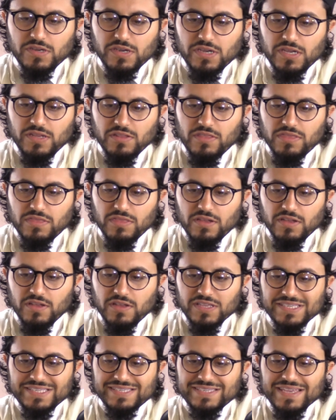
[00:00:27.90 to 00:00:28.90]
all right,
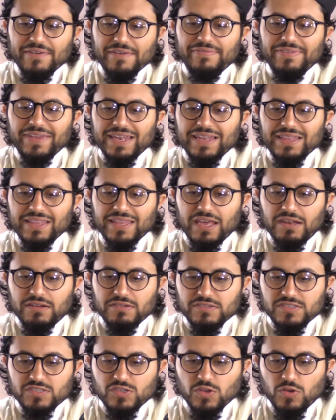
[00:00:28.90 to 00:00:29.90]
uh, seven
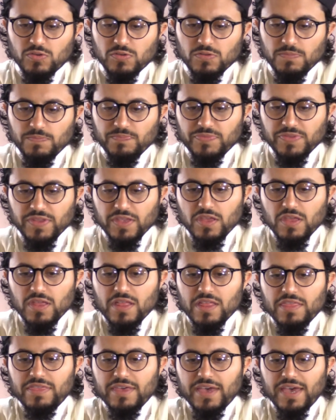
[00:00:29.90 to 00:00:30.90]
letters total
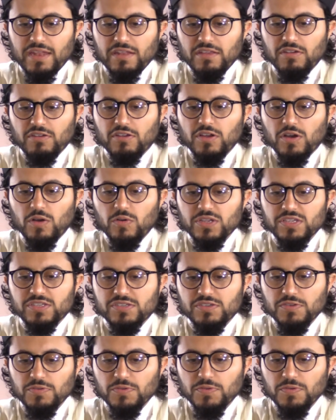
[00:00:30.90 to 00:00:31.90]
that you're
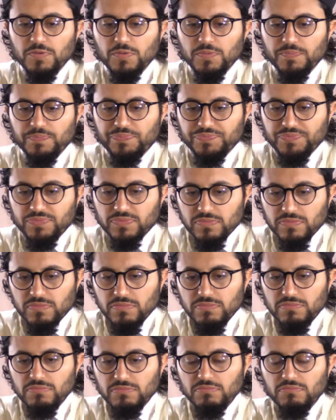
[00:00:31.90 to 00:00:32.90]
going to
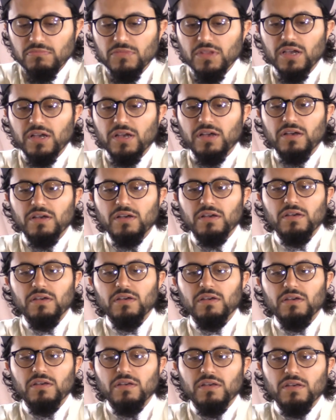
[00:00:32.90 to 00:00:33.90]

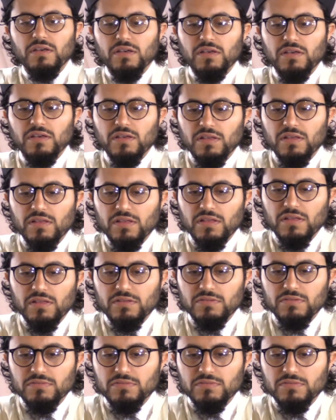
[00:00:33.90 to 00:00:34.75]
uh,